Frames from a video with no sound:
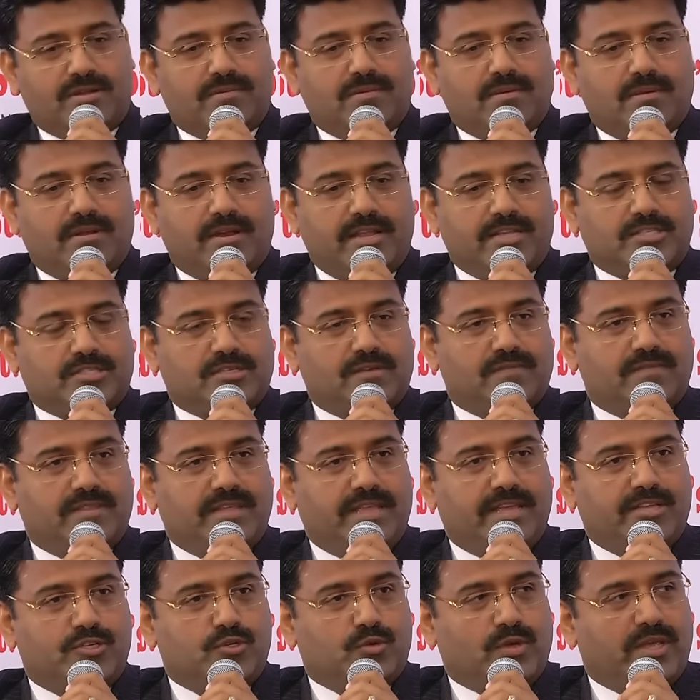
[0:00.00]
rest of the
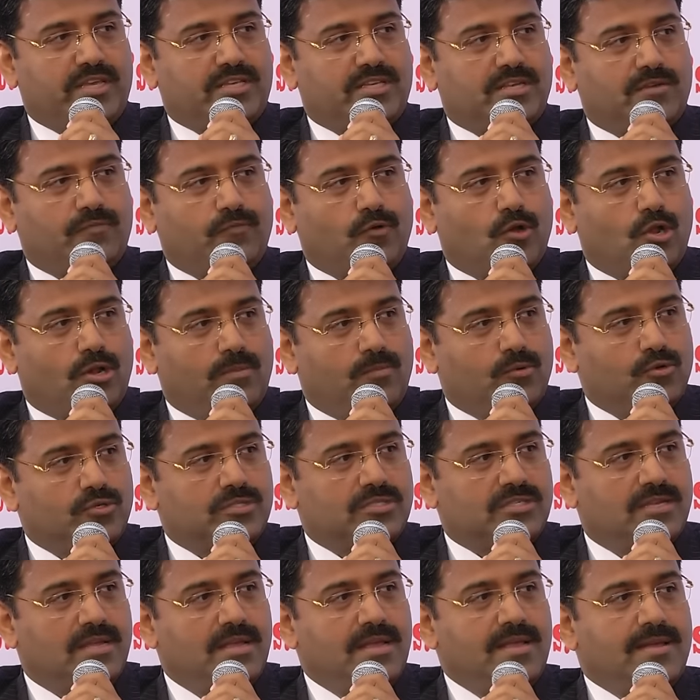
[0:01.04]
education for almost
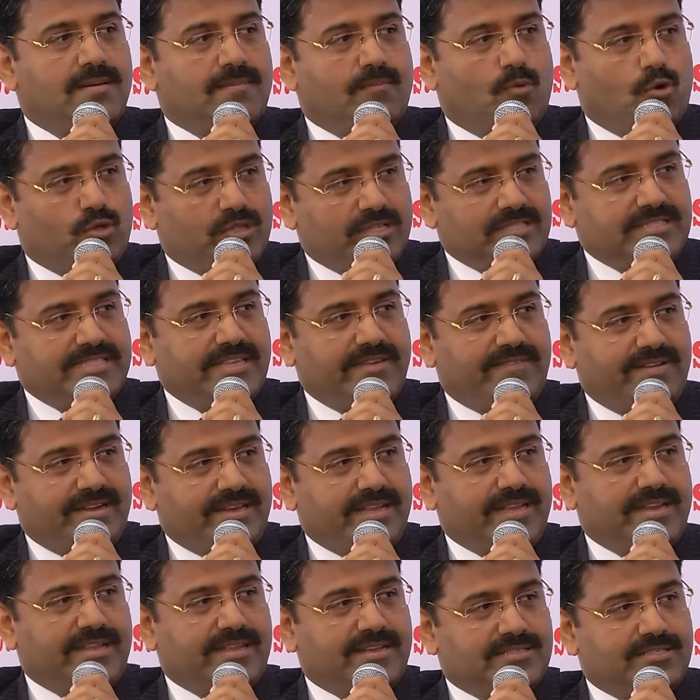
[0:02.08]
more than
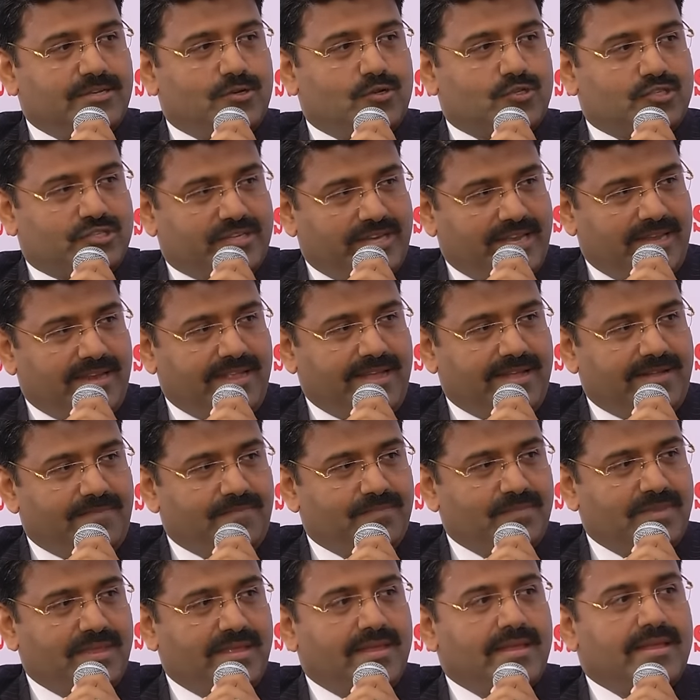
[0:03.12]
17 years in Australia,
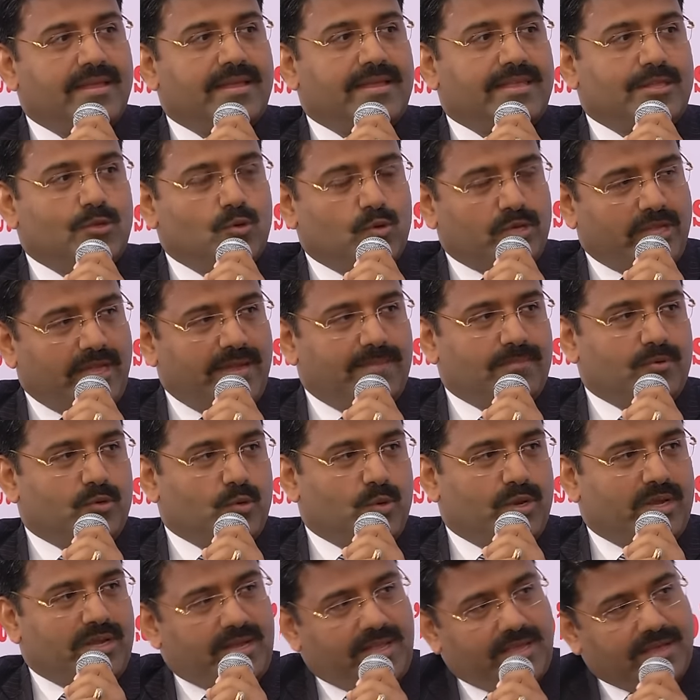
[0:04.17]
you came to
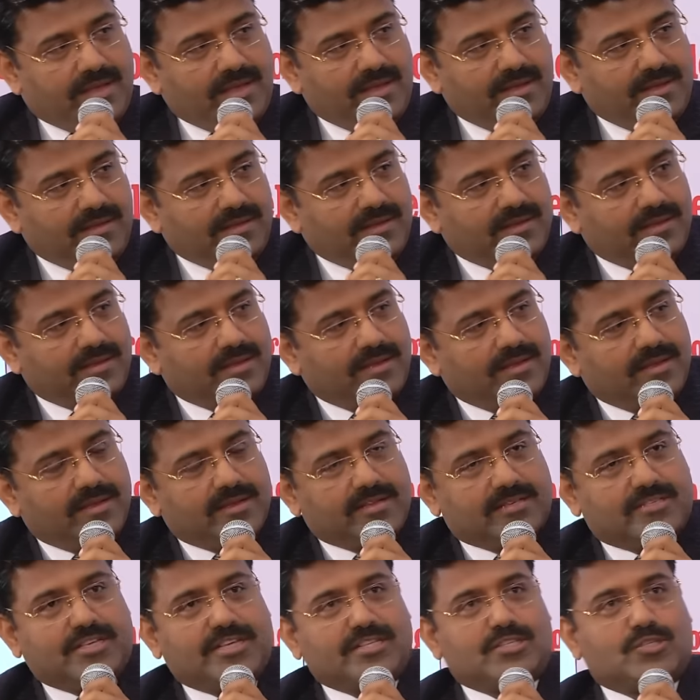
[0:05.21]
India
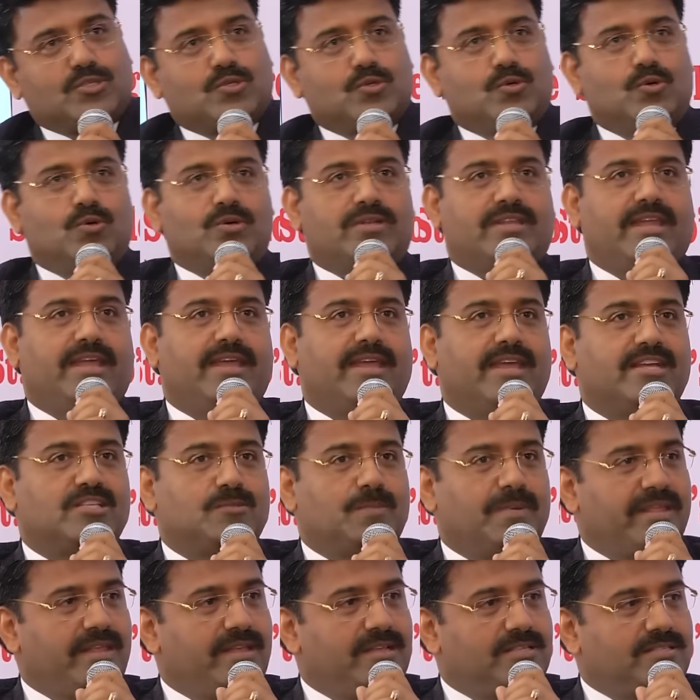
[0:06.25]
just to take
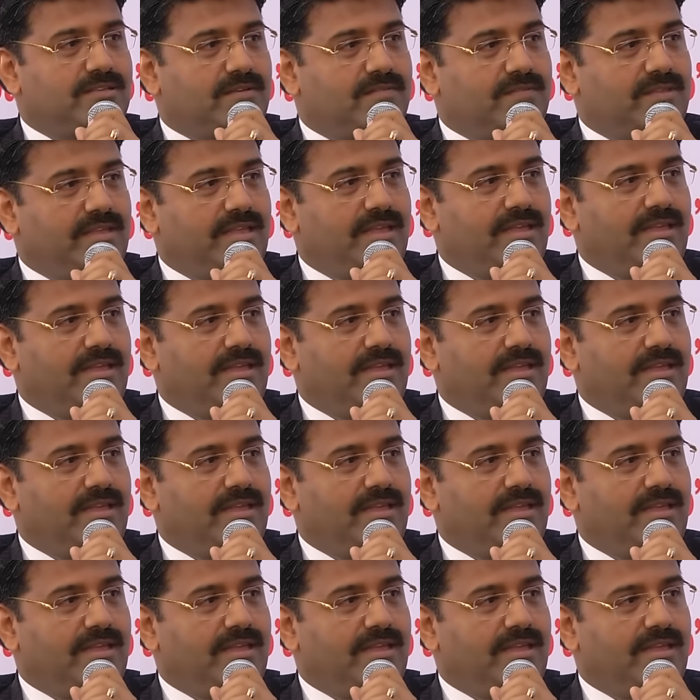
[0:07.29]
experience of the